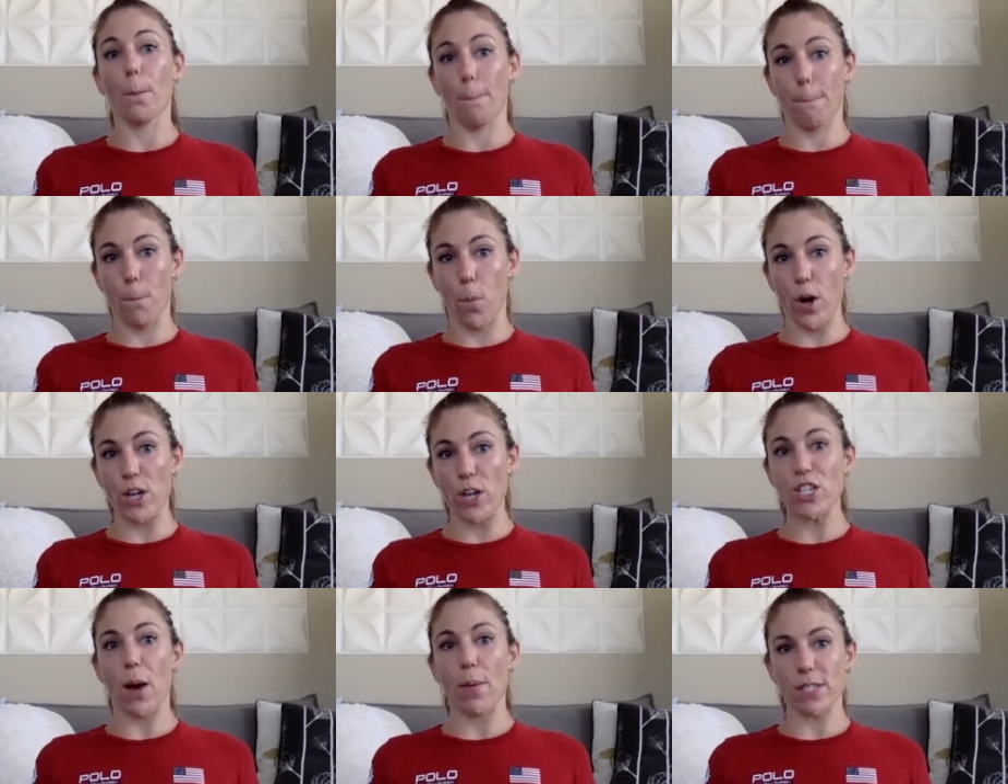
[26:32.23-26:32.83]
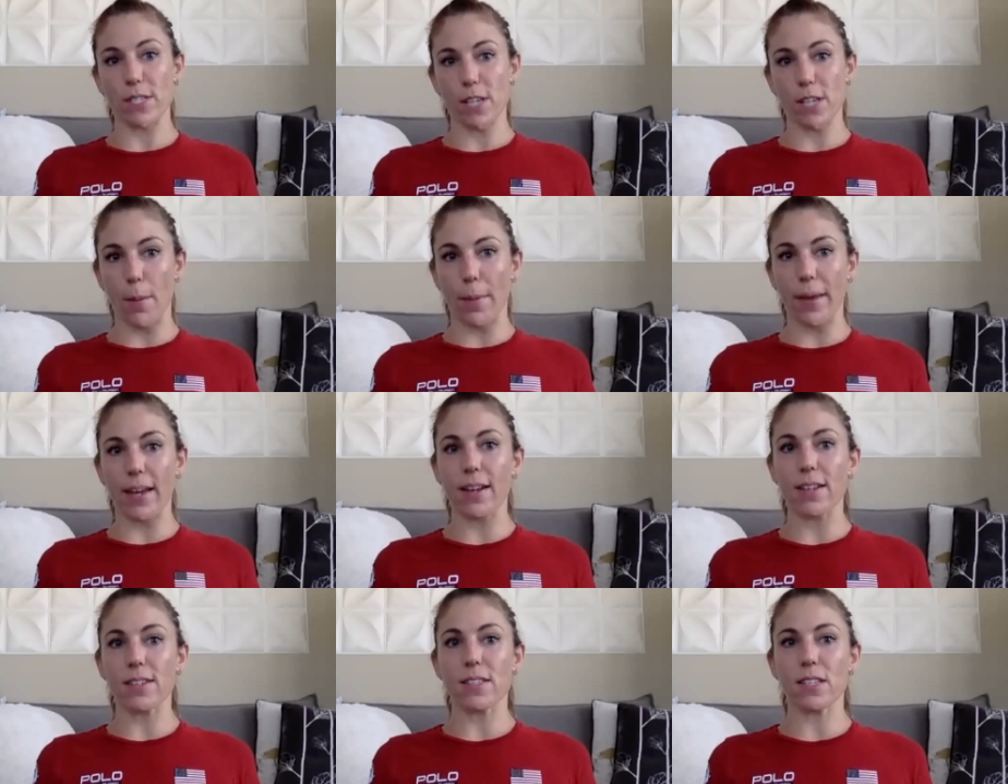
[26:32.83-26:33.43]
which I was coming
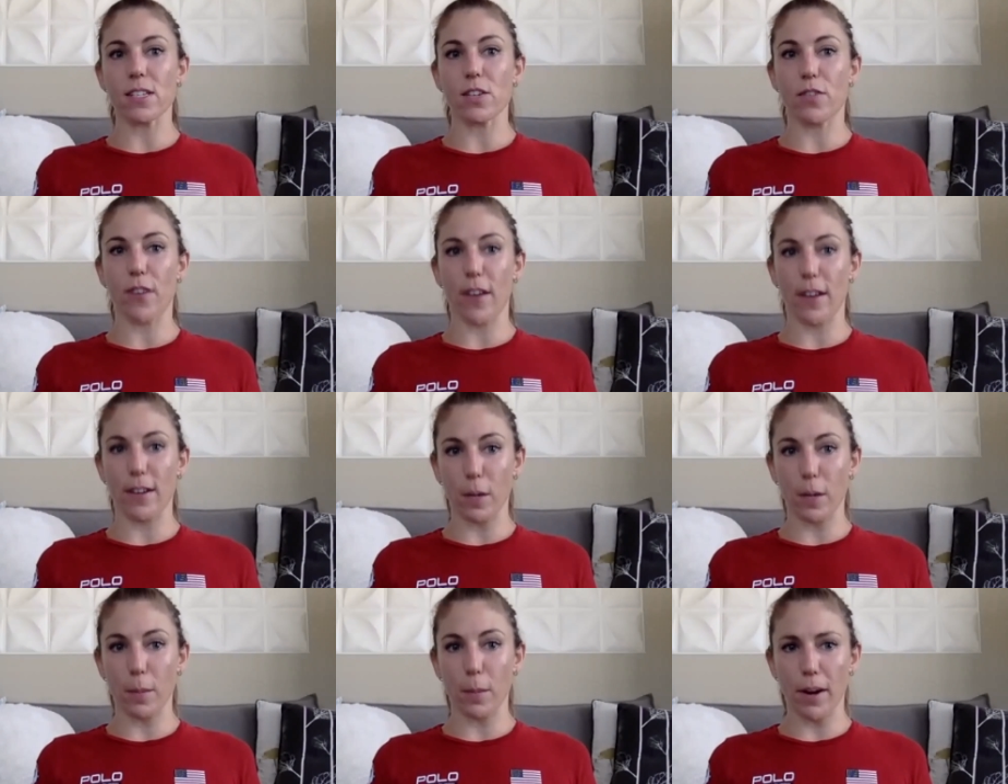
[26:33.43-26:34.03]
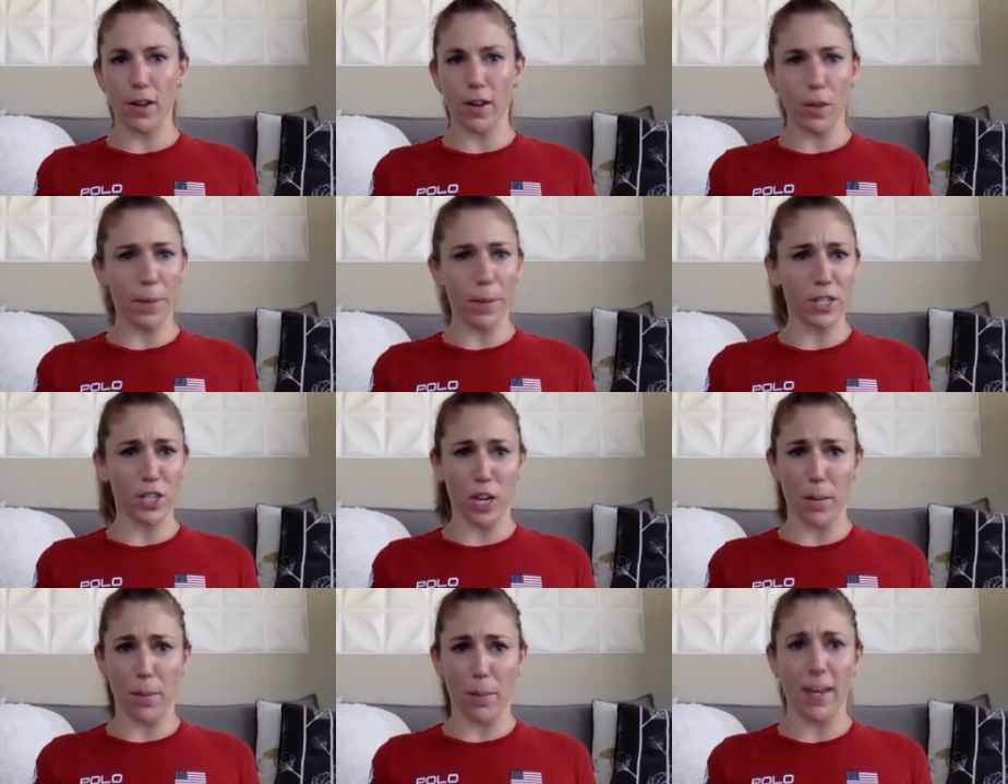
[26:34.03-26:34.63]
in as the defending Paralympic
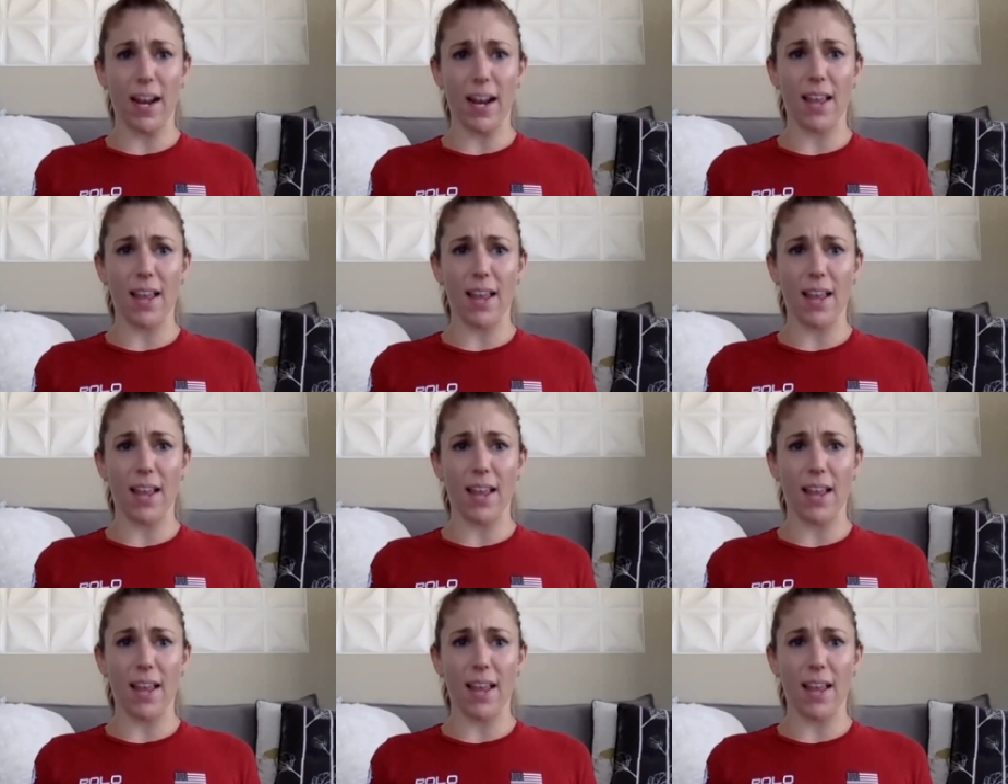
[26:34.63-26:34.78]
champion.